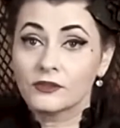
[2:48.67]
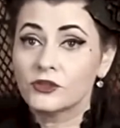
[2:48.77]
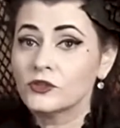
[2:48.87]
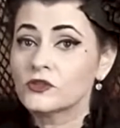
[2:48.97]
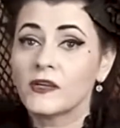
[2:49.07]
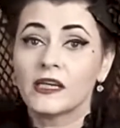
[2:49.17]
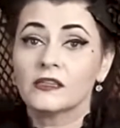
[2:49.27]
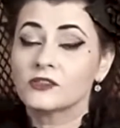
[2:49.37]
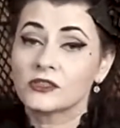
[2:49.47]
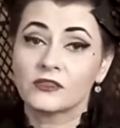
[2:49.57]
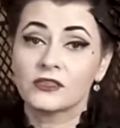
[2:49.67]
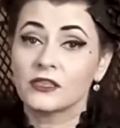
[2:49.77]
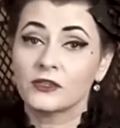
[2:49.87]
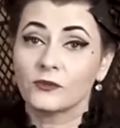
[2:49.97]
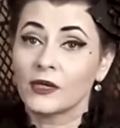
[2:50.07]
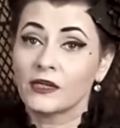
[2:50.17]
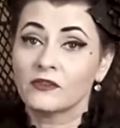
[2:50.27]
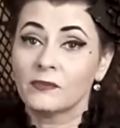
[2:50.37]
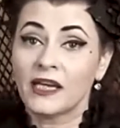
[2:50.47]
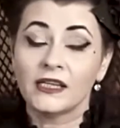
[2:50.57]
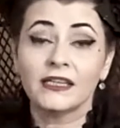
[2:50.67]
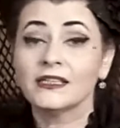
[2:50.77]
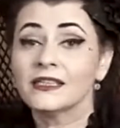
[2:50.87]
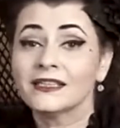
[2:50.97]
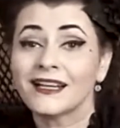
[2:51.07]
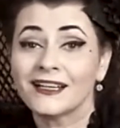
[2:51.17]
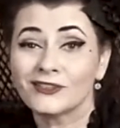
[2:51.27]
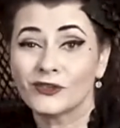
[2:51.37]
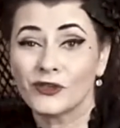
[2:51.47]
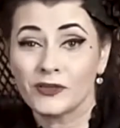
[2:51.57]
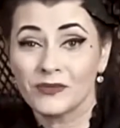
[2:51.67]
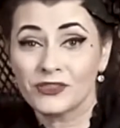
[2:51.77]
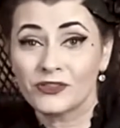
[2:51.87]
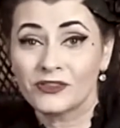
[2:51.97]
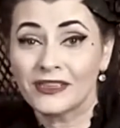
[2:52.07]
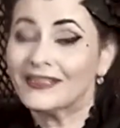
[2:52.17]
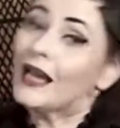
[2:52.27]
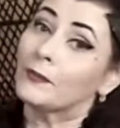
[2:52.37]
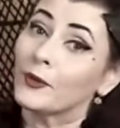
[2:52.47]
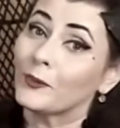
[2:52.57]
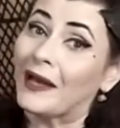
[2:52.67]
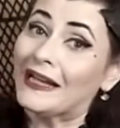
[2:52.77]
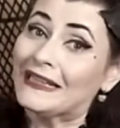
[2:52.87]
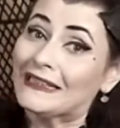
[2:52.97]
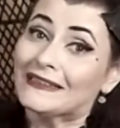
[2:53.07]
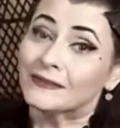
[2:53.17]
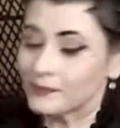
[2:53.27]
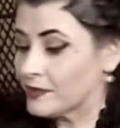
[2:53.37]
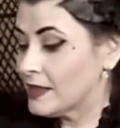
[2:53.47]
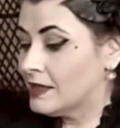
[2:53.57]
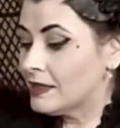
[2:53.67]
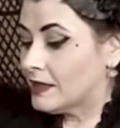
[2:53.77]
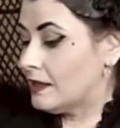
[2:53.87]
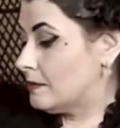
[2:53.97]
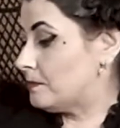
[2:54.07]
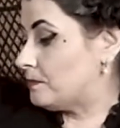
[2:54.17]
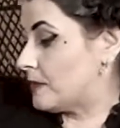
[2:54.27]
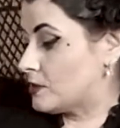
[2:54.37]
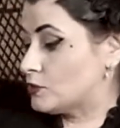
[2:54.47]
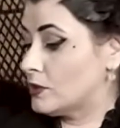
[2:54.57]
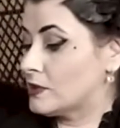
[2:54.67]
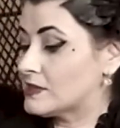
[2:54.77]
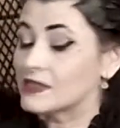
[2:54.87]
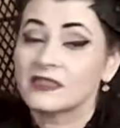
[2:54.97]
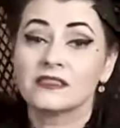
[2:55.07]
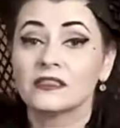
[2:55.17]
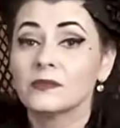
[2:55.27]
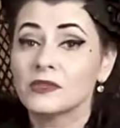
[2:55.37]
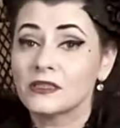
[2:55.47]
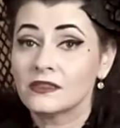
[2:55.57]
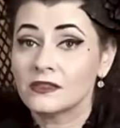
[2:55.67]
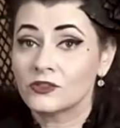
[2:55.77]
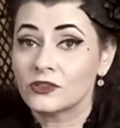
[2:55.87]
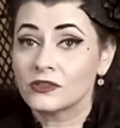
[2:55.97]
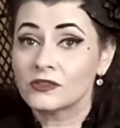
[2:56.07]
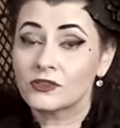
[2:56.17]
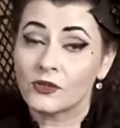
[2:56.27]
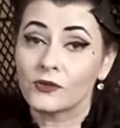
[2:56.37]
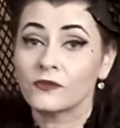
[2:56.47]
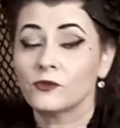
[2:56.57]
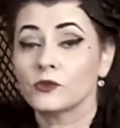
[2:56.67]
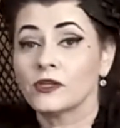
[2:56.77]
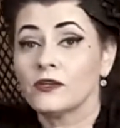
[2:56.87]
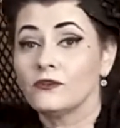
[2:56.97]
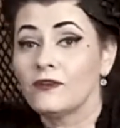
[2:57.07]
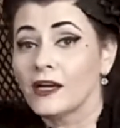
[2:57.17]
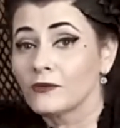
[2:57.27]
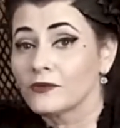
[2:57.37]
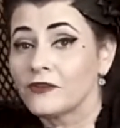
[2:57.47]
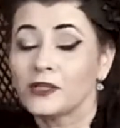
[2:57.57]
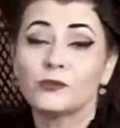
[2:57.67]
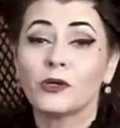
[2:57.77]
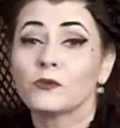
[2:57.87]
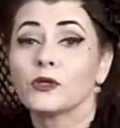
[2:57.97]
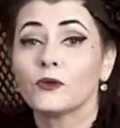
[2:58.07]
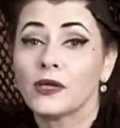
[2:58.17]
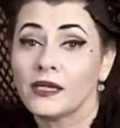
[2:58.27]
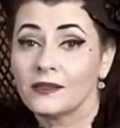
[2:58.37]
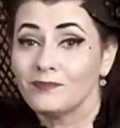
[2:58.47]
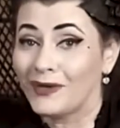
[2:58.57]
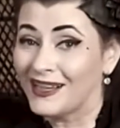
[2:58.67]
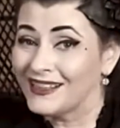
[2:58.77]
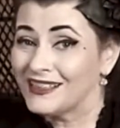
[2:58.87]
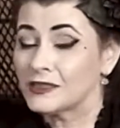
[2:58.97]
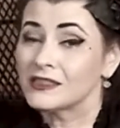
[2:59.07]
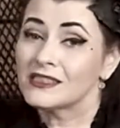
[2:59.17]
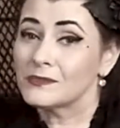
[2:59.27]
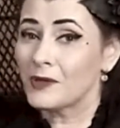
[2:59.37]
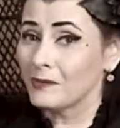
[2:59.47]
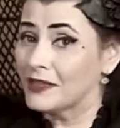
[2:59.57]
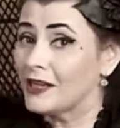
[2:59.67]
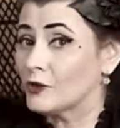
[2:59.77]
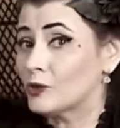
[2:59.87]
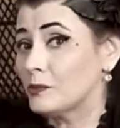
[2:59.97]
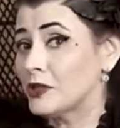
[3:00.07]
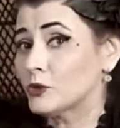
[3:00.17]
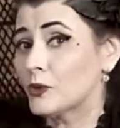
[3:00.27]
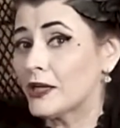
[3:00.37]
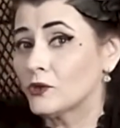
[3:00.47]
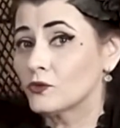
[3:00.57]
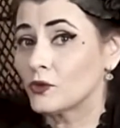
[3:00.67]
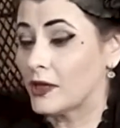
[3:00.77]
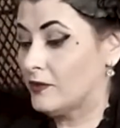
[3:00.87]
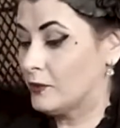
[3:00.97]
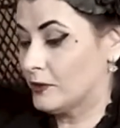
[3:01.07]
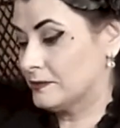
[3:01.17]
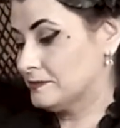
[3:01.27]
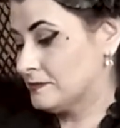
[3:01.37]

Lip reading: huge fan. Just going to tell you right off the bat, anything that has her image on it, I'm going to buy it. As you notice, this is limited edition, so if you're an Elvira fan, you might want to go ahead and buy it because it's probably not going to be around forever.